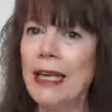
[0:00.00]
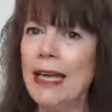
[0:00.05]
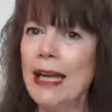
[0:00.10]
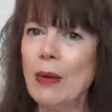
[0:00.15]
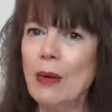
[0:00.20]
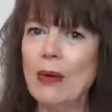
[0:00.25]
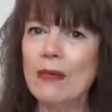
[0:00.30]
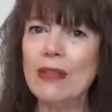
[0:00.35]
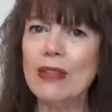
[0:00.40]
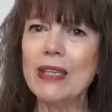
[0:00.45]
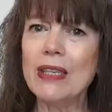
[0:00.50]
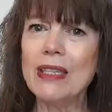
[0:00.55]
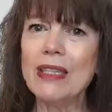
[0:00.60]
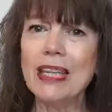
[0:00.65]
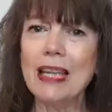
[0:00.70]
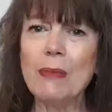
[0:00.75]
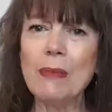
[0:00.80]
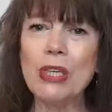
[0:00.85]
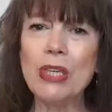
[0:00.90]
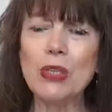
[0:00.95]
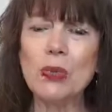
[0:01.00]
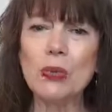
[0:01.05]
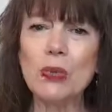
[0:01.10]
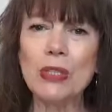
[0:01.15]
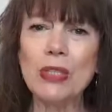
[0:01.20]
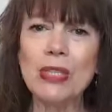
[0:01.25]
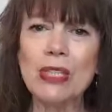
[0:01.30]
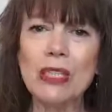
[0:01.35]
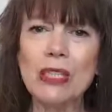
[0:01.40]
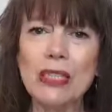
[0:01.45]
However, the damage
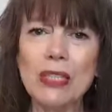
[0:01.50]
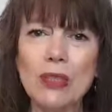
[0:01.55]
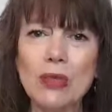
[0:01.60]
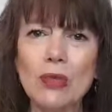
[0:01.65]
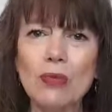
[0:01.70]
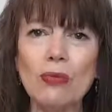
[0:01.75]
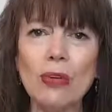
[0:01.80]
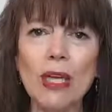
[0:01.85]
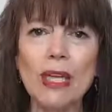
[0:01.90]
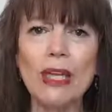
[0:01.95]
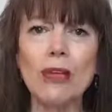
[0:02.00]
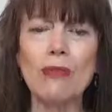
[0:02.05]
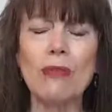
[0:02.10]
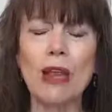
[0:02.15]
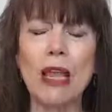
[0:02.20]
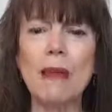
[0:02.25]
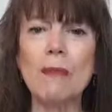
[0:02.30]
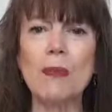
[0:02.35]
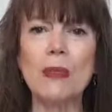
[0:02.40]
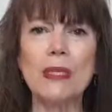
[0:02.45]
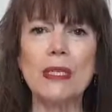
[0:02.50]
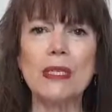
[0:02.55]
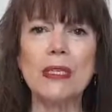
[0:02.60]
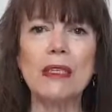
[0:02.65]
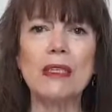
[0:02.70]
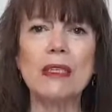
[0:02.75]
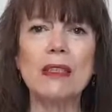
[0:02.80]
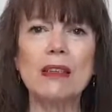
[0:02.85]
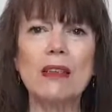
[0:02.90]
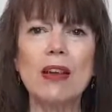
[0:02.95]
was still running rampant
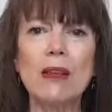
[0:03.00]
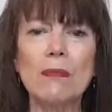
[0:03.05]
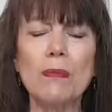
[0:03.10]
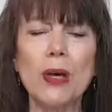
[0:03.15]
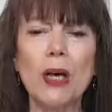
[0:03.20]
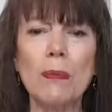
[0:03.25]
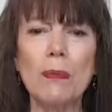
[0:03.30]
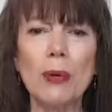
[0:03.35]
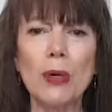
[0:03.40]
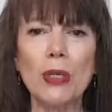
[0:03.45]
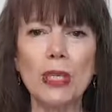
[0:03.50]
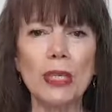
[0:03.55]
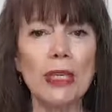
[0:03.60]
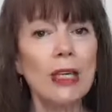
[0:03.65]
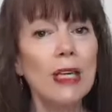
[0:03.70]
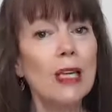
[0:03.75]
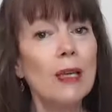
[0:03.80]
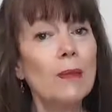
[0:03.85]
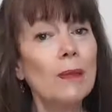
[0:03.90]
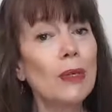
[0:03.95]
inside my body,